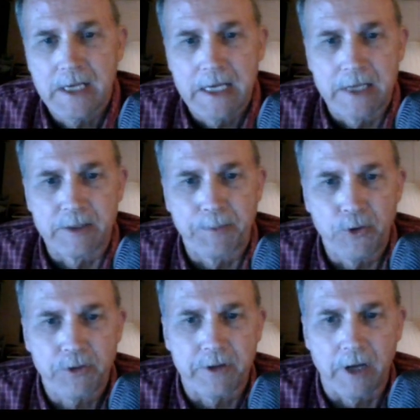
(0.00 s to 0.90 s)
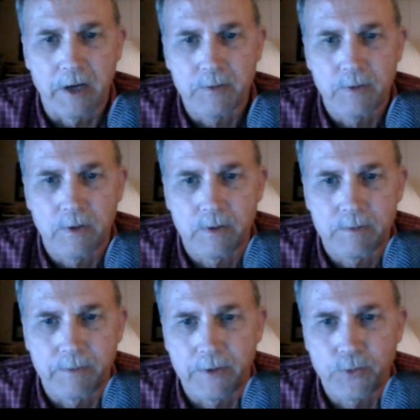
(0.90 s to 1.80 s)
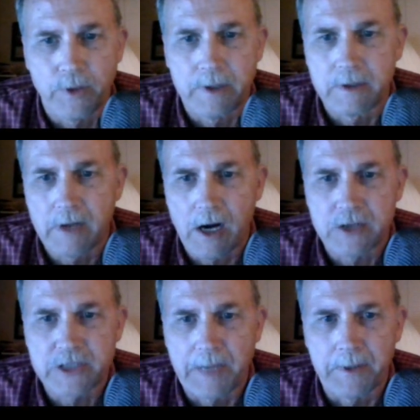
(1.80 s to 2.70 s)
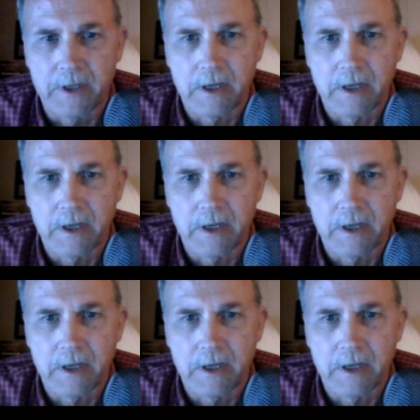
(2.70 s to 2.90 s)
in the booth there, between cars coming in